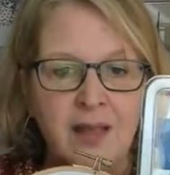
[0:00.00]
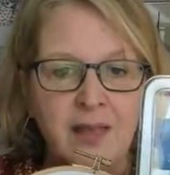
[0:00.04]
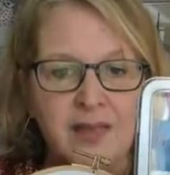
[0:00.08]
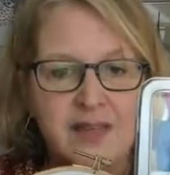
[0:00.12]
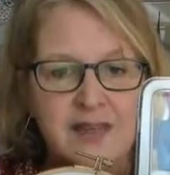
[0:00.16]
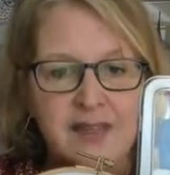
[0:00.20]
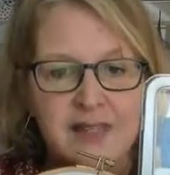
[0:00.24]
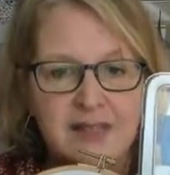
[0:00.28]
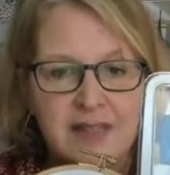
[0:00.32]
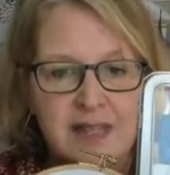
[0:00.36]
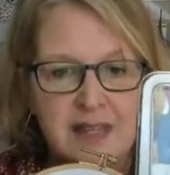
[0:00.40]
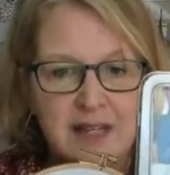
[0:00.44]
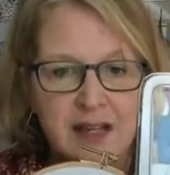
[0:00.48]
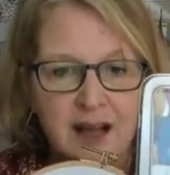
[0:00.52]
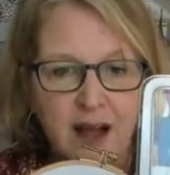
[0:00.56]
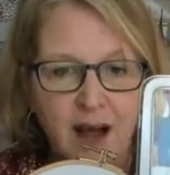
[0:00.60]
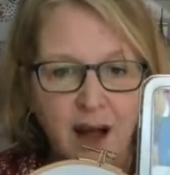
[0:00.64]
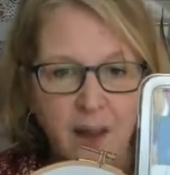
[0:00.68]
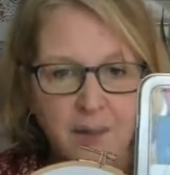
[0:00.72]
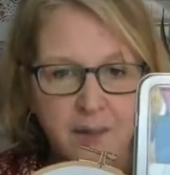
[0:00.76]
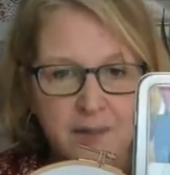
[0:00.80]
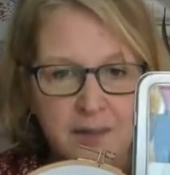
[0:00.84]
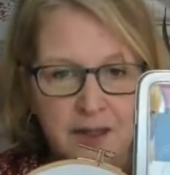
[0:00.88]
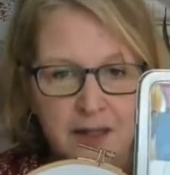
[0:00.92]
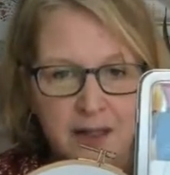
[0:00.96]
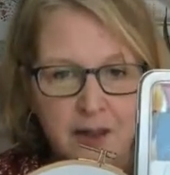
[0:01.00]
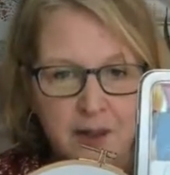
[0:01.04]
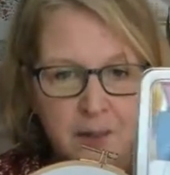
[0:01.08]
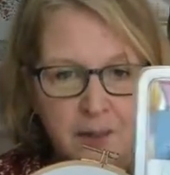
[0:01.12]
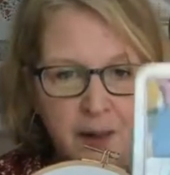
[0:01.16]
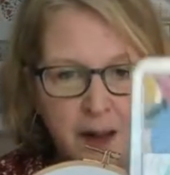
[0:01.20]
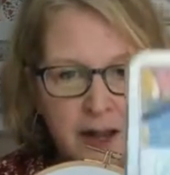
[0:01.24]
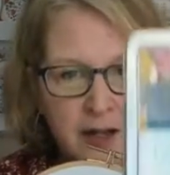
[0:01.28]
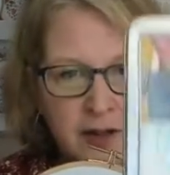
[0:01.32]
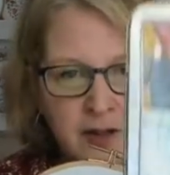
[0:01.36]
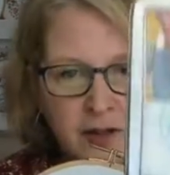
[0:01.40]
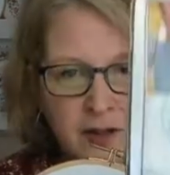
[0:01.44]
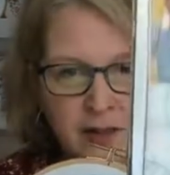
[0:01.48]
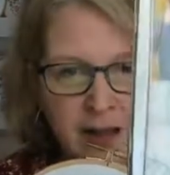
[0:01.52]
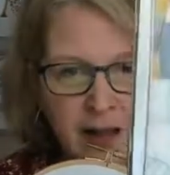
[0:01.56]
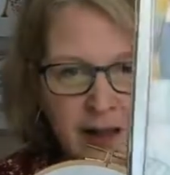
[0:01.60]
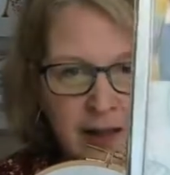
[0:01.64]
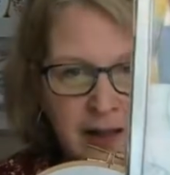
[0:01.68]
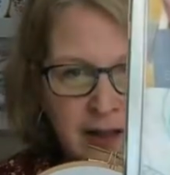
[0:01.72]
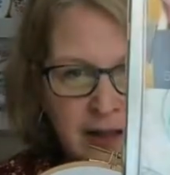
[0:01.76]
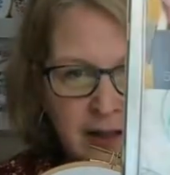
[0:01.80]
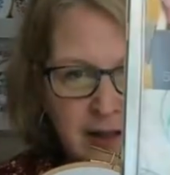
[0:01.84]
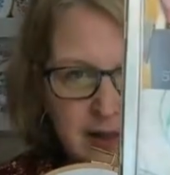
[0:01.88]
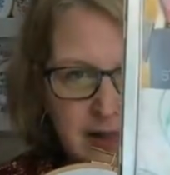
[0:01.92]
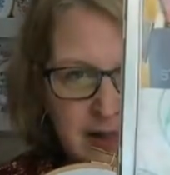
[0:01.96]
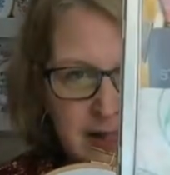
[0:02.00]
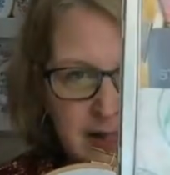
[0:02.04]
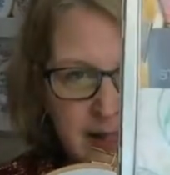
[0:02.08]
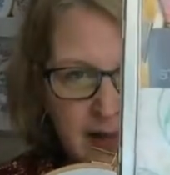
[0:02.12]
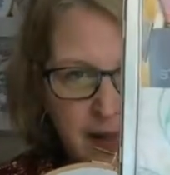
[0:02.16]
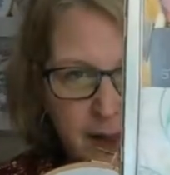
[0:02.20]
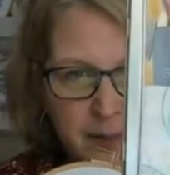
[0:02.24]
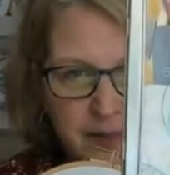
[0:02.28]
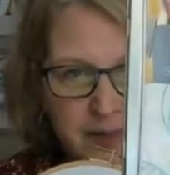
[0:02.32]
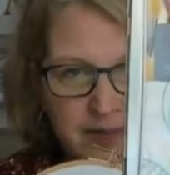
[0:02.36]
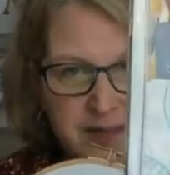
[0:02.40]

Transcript: this teacup needle minder. That little teacup